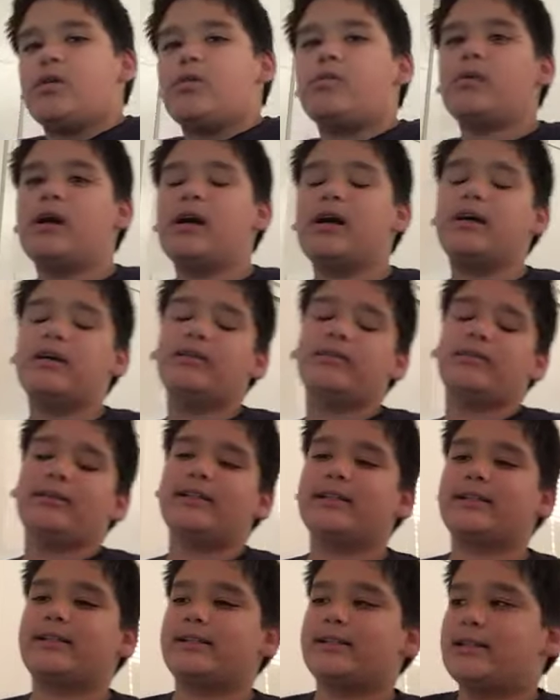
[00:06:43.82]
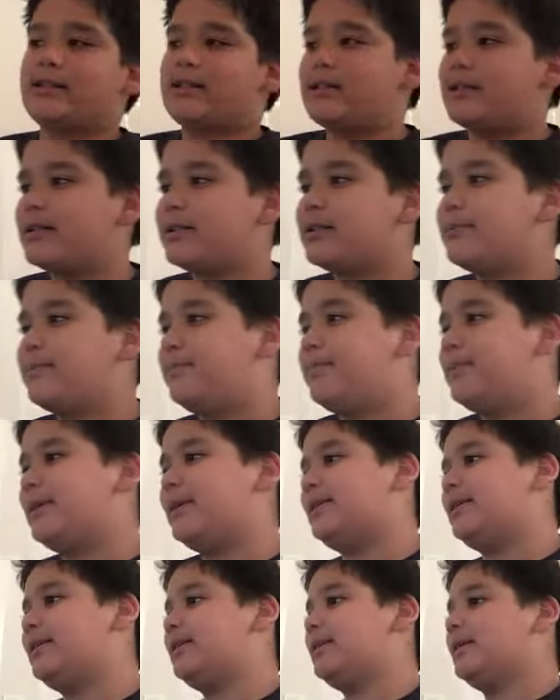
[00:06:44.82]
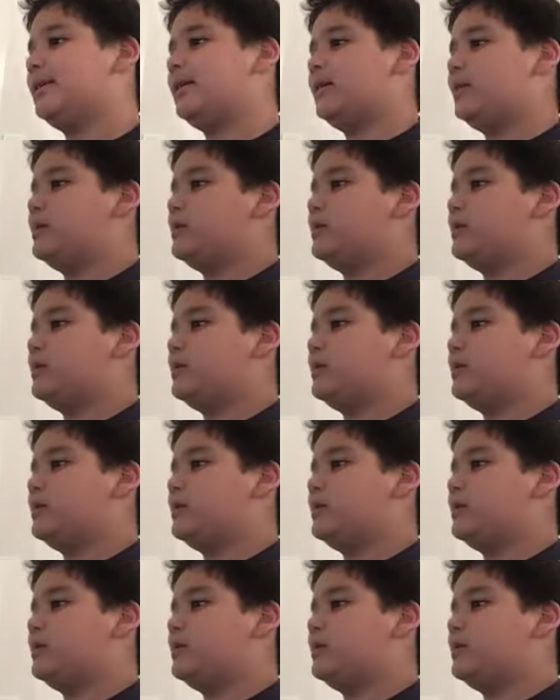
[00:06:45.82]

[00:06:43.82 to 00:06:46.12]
Well, it could be,